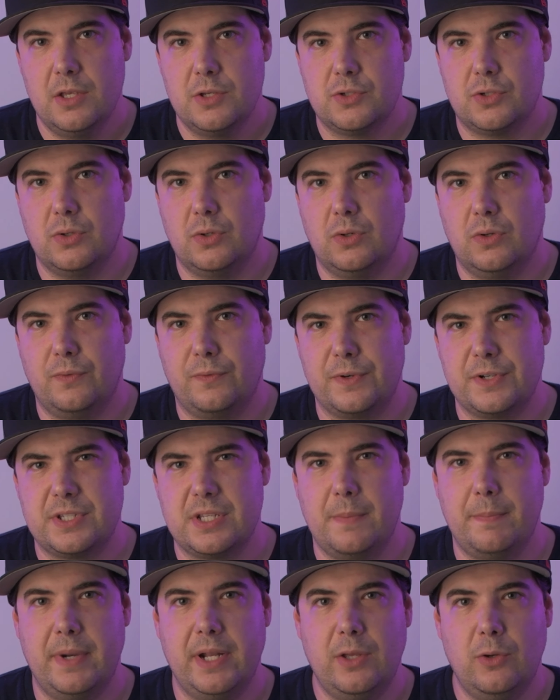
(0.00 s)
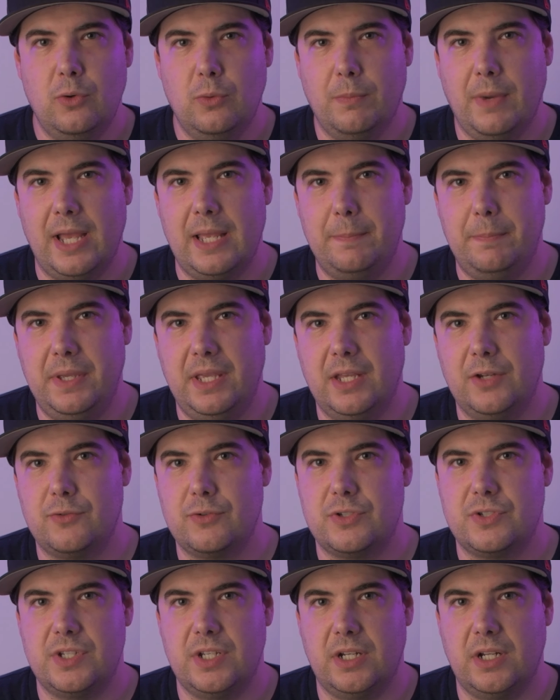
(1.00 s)
So for somebody who might be
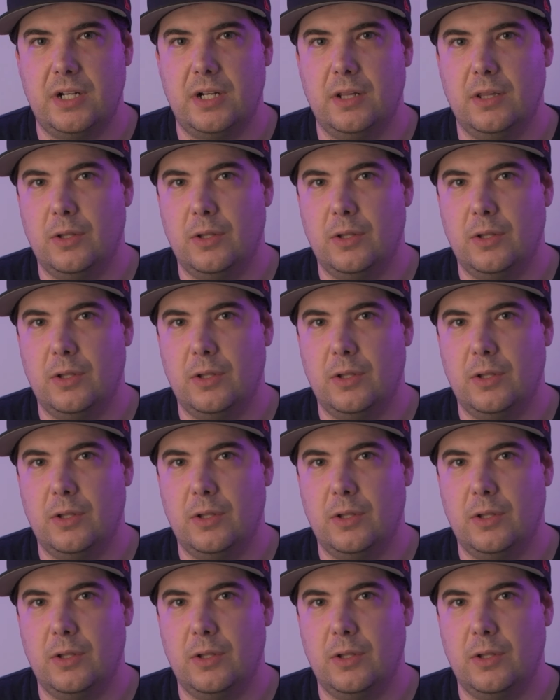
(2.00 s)
interested in